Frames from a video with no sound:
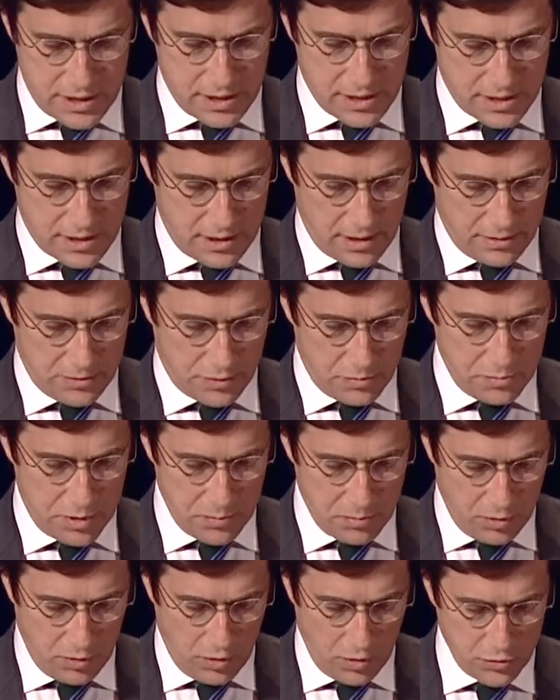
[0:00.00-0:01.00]
600
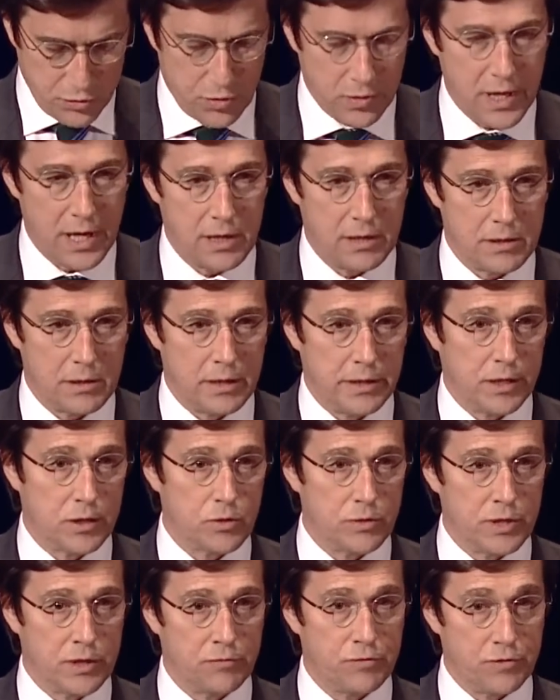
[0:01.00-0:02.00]
people altogether,
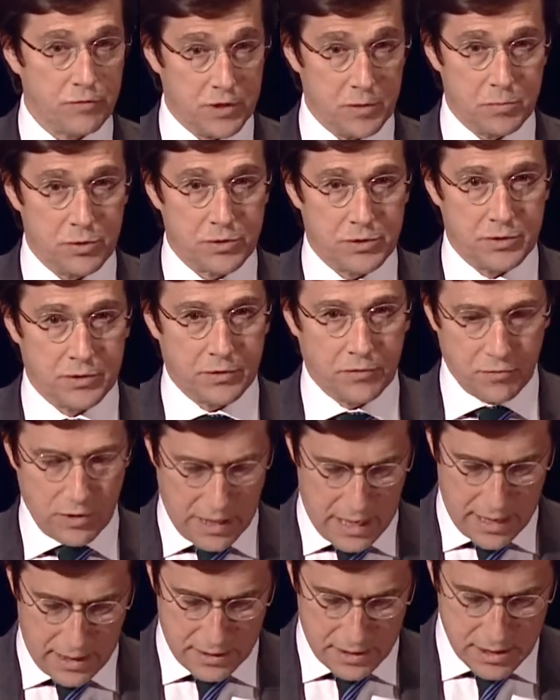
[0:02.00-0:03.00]
including 50% of
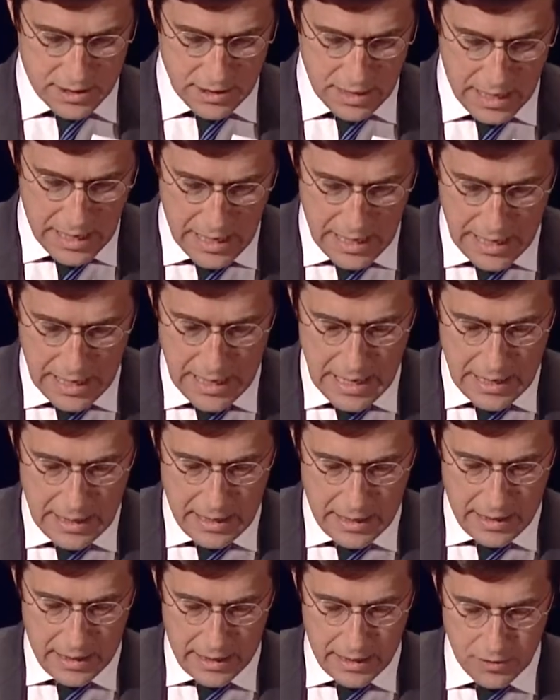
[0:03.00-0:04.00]
clients
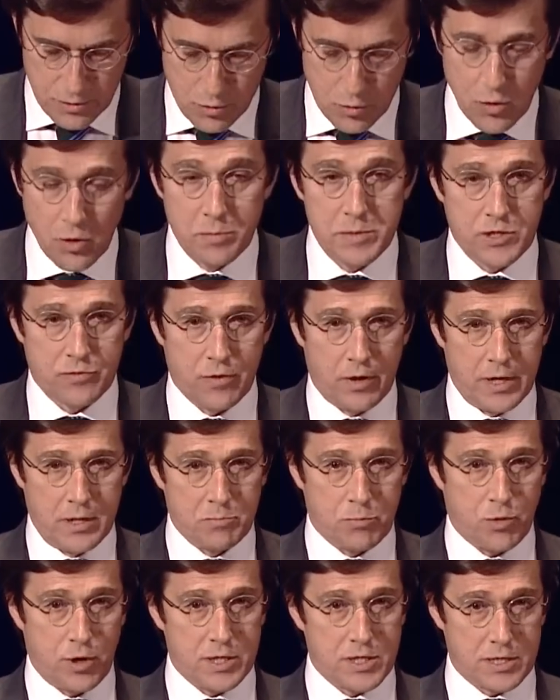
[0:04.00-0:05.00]
in the room, is very
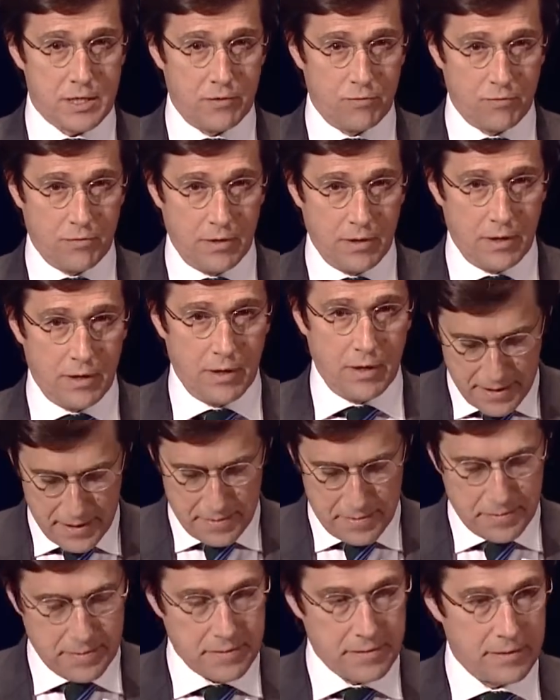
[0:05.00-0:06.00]
impressive.
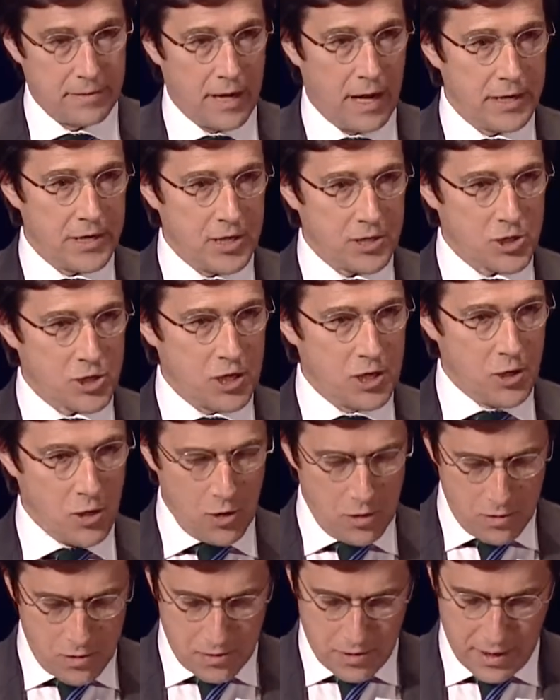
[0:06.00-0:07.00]
9 years
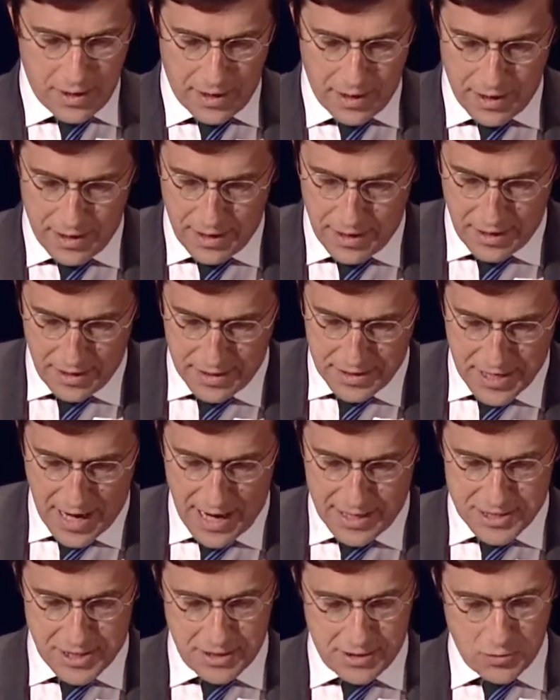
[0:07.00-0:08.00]
ago,
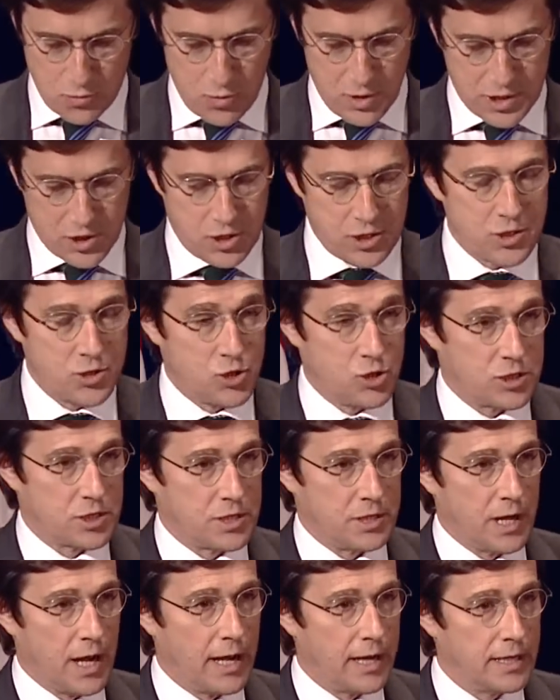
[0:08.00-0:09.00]
Taxand was
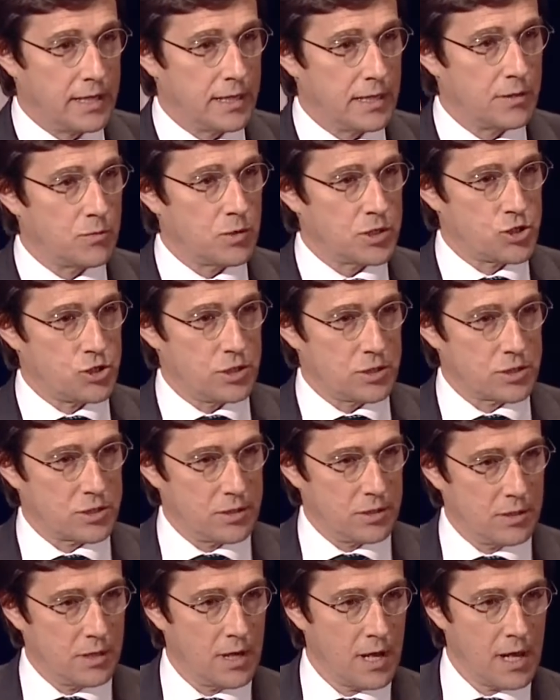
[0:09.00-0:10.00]
just an idea, was
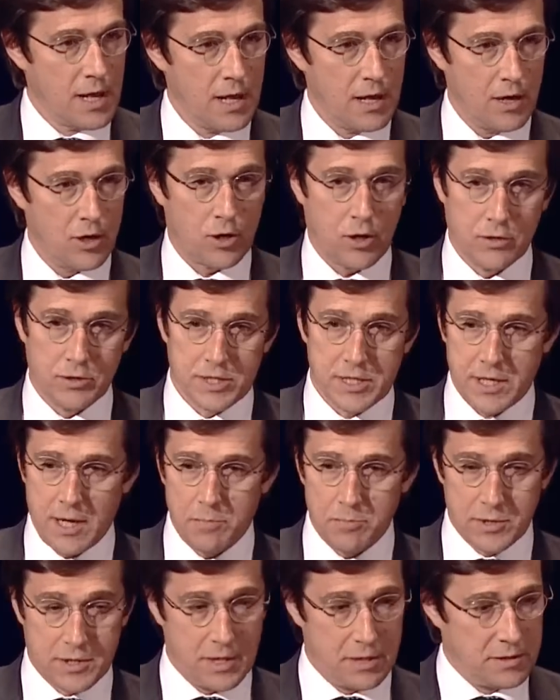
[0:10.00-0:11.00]
just a
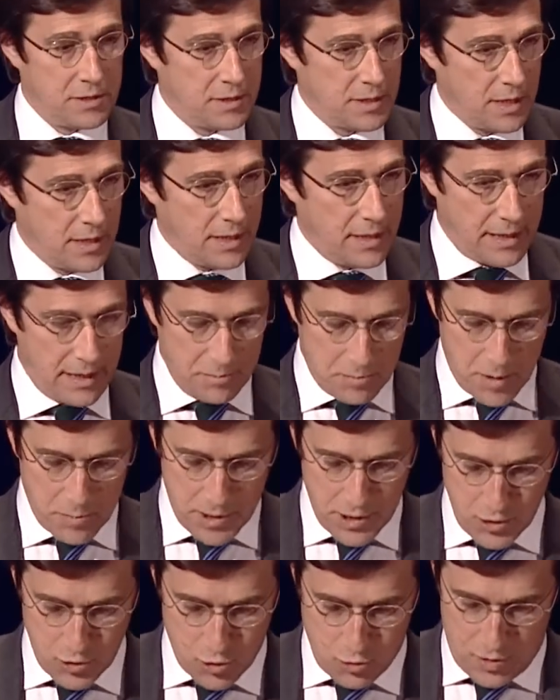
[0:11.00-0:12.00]
concept and
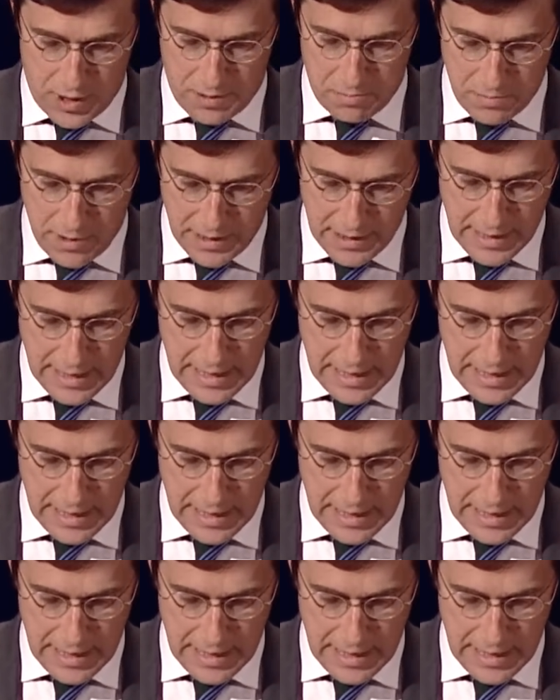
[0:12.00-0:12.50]
maybe a dream.